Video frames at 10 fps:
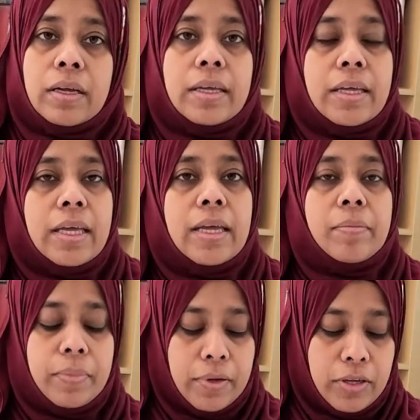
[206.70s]

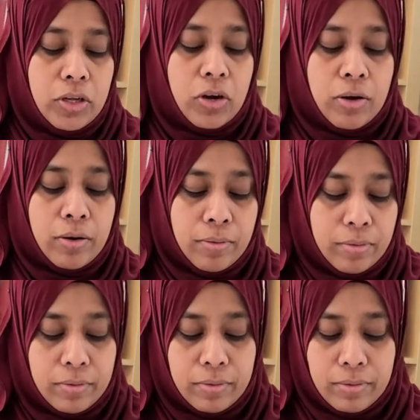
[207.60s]
Keep your
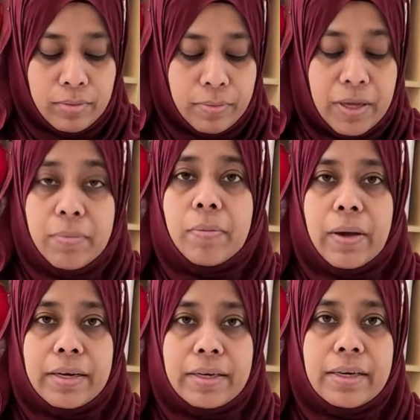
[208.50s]
paper
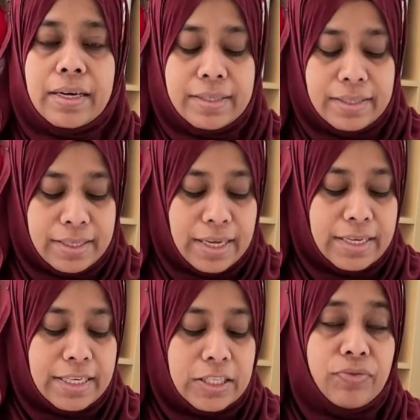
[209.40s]
pattern, let's say
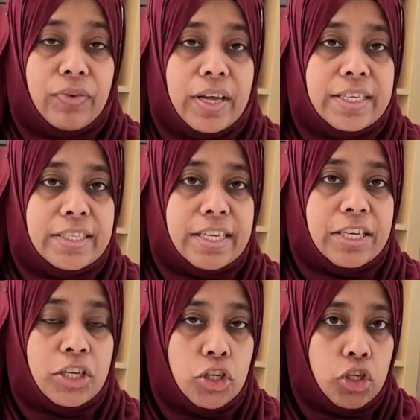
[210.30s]
it is facing
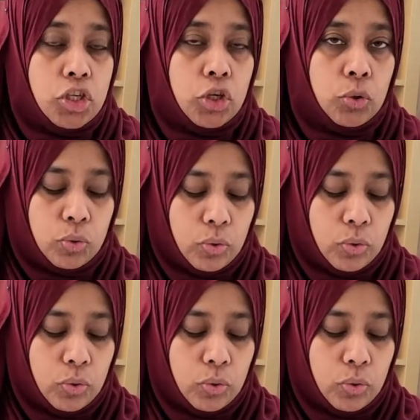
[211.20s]
you.